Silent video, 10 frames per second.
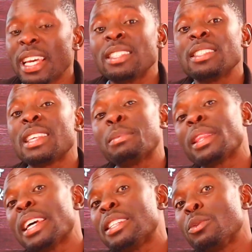That is
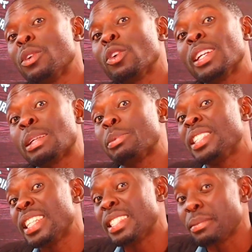something that it will always
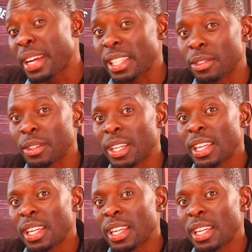appreciate in value.